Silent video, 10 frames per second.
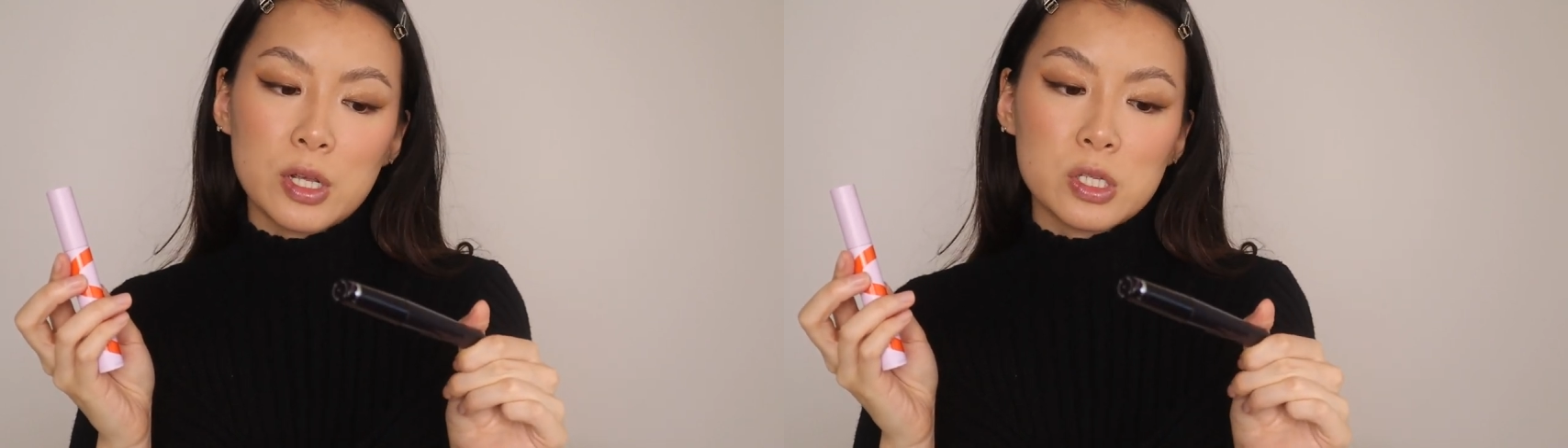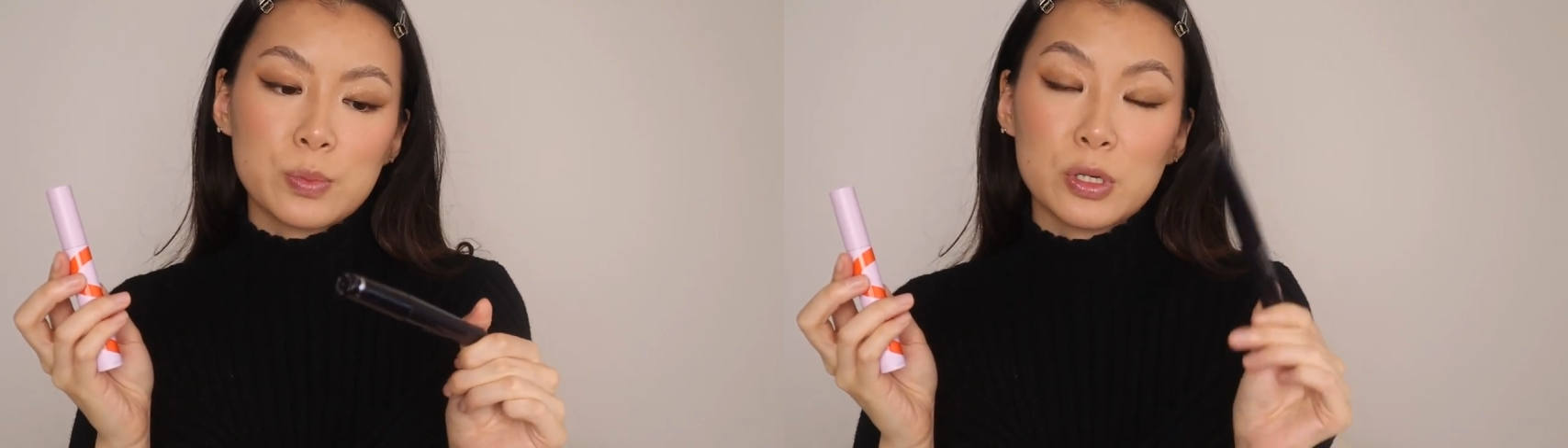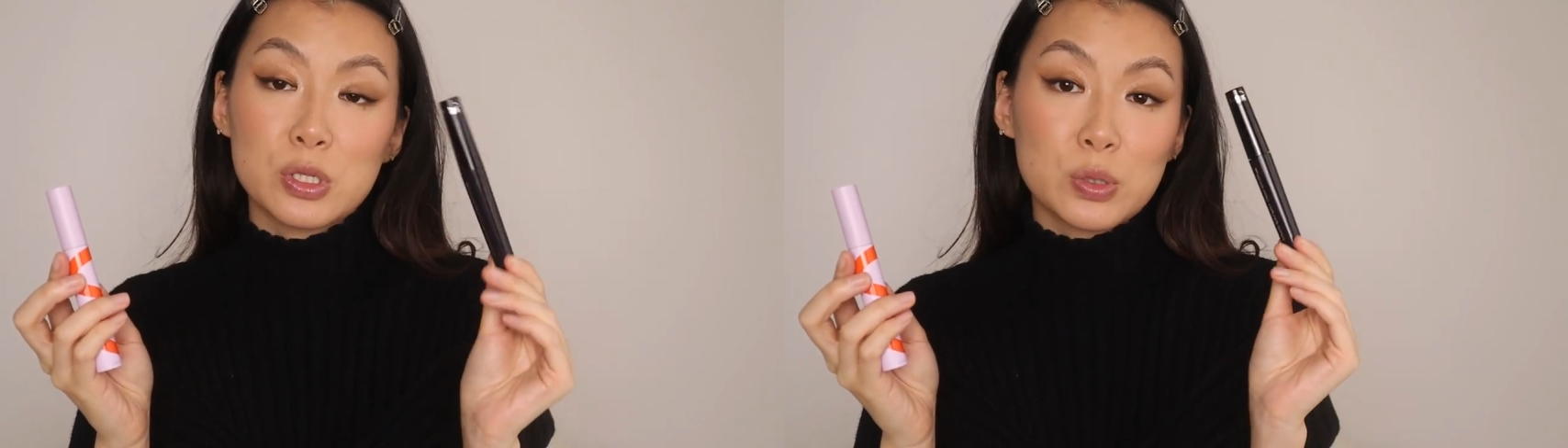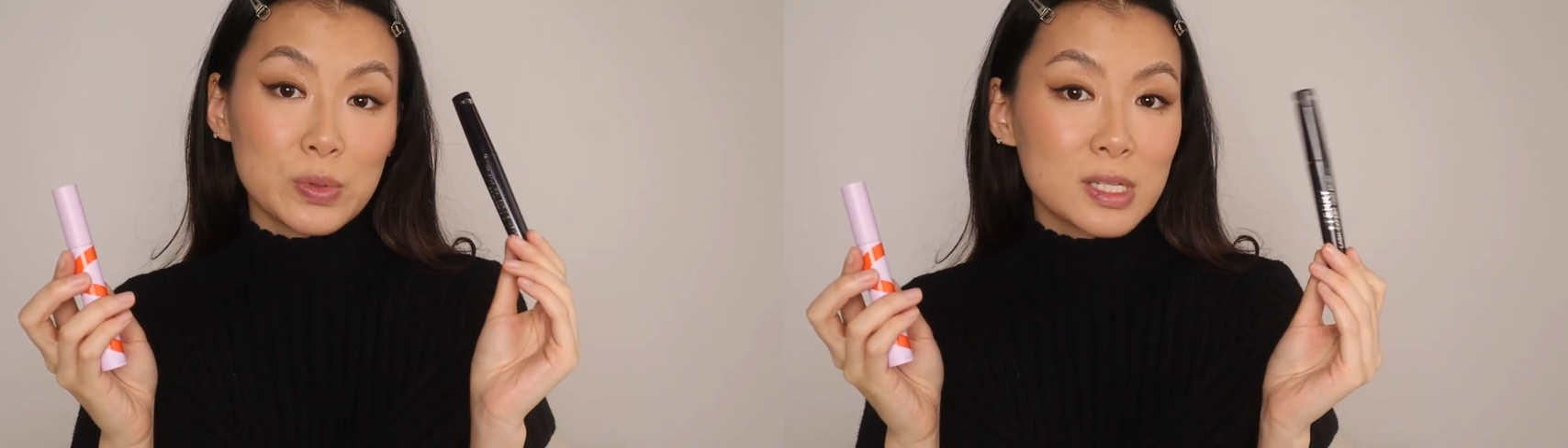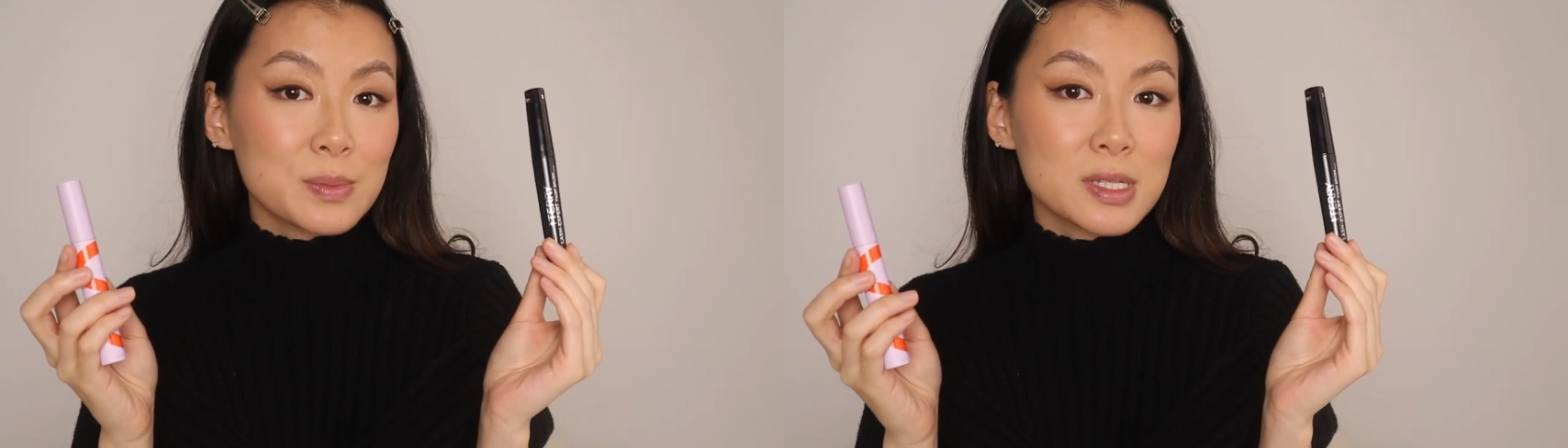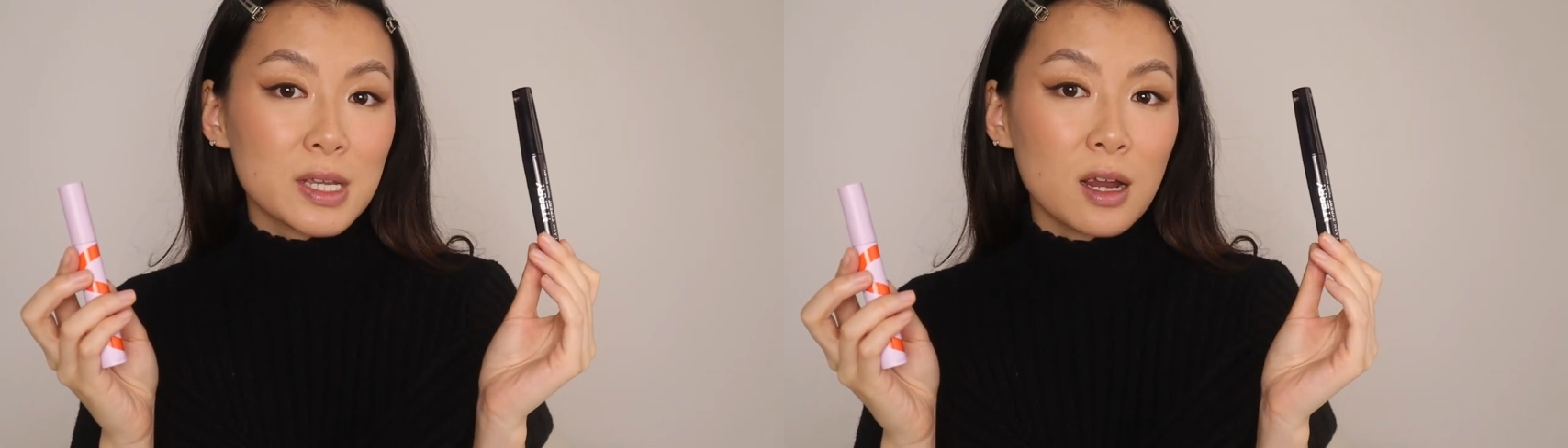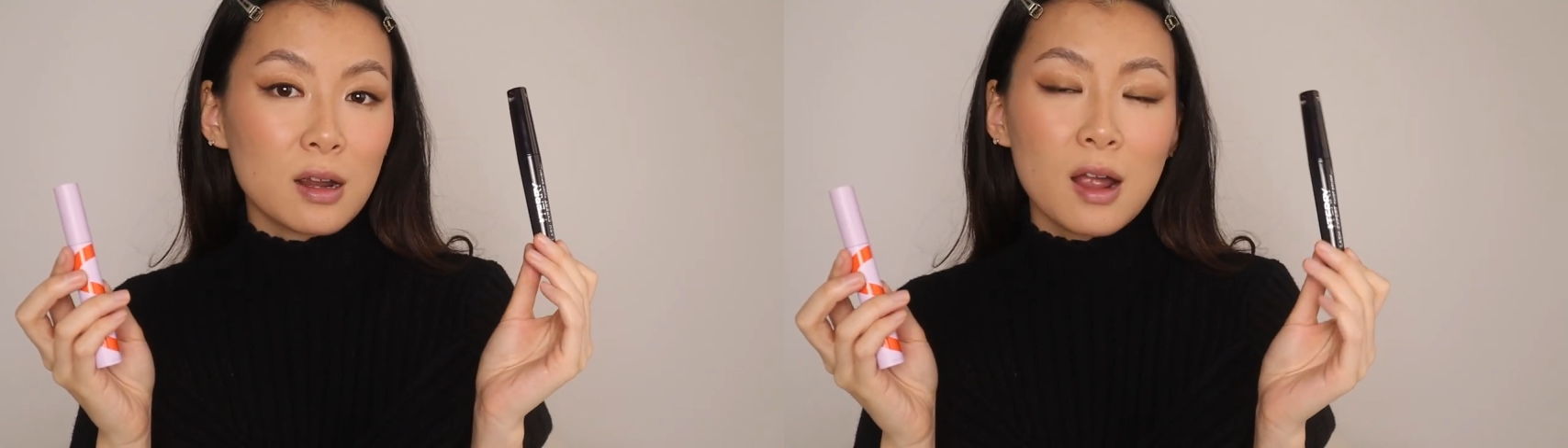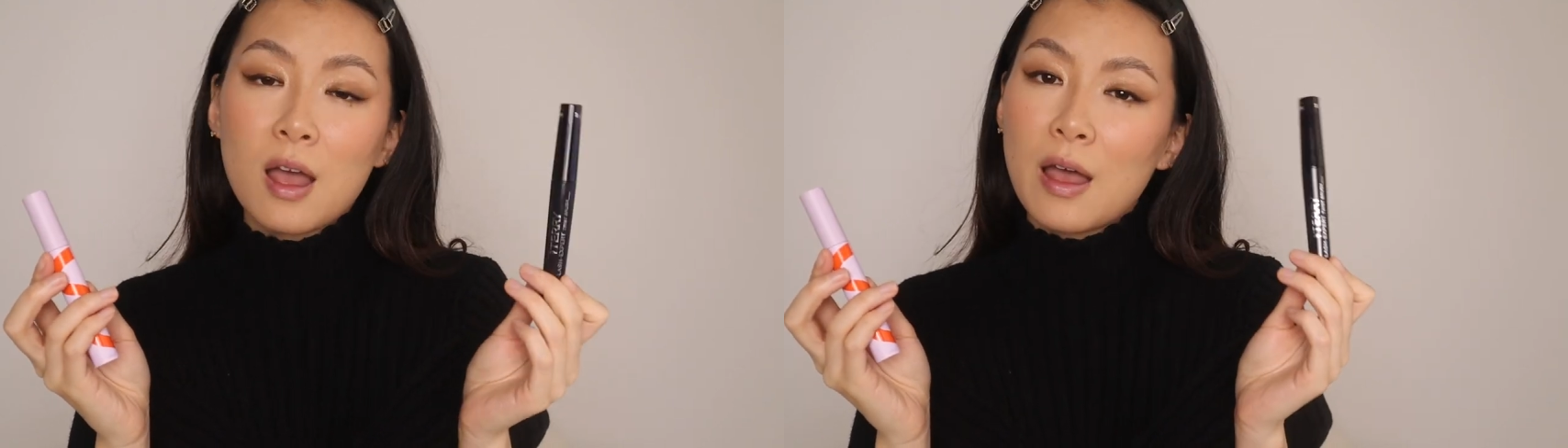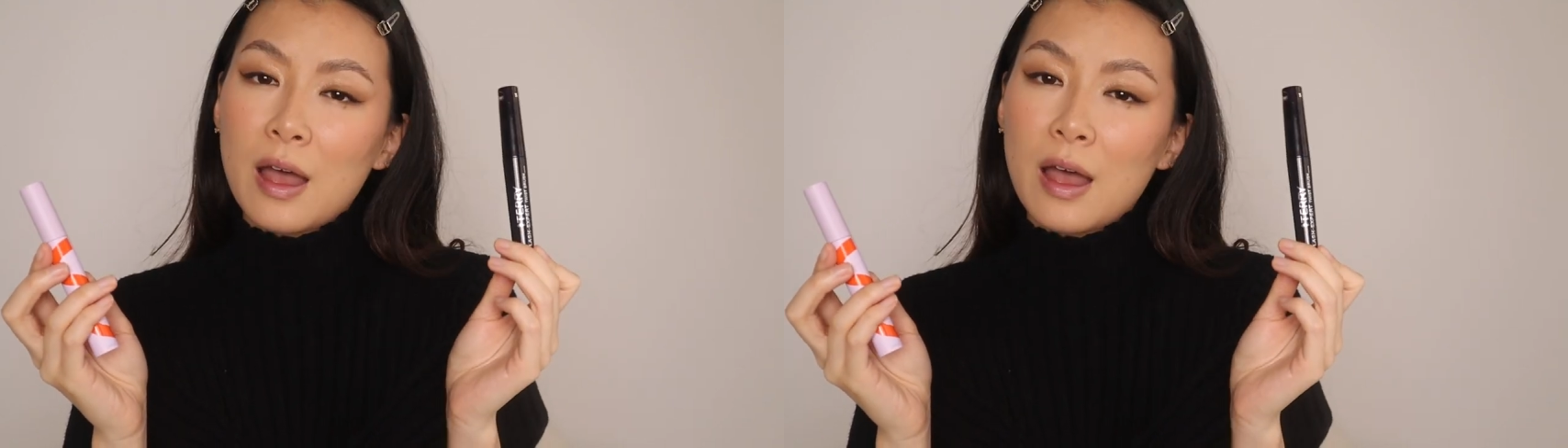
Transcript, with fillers: Expert Twist Mascara.